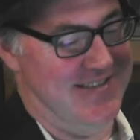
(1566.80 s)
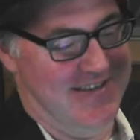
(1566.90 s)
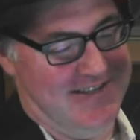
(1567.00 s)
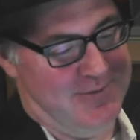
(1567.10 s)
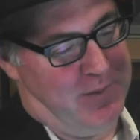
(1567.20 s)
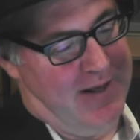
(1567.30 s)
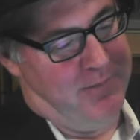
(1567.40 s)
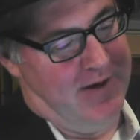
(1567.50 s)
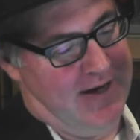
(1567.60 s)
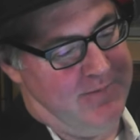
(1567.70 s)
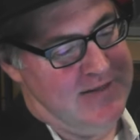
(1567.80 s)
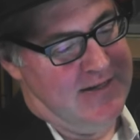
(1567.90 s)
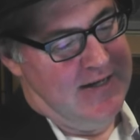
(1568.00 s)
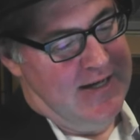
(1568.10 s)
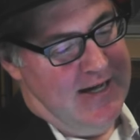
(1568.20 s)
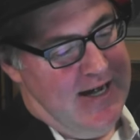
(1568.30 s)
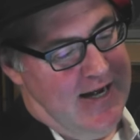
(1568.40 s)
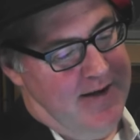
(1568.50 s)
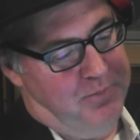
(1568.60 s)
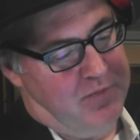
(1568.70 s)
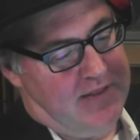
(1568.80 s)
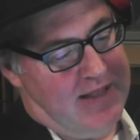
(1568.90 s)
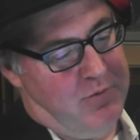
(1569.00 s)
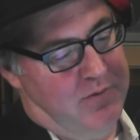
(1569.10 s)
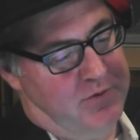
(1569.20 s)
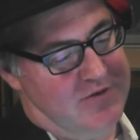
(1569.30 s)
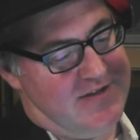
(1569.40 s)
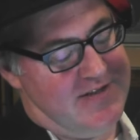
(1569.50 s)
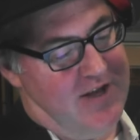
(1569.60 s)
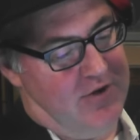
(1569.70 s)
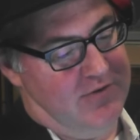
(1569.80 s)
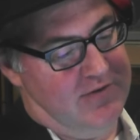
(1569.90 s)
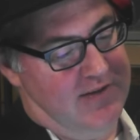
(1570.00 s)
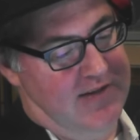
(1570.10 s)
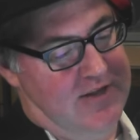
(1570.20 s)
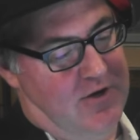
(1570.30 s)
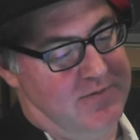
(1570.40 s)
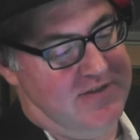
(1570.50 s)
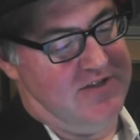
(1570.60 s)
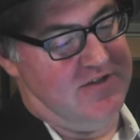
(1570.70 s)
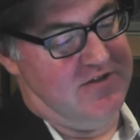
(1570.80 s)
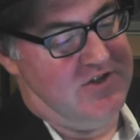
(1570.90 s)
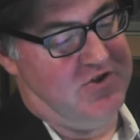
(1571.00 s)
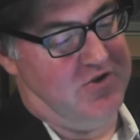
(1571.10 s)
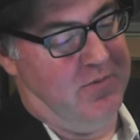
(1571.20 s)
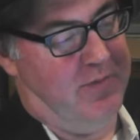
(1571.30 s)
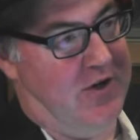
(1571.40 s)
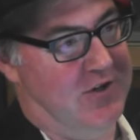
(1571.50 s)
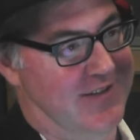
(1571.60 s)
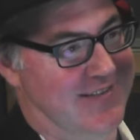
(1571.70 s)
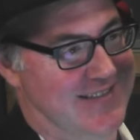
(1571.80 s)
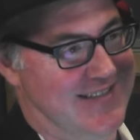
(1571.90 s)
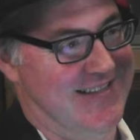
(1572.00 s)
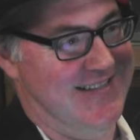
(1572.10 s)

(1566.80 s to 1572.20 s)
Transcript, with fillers: they're just playing mind games. They would put salt in the opposition's sugar bowl at the tea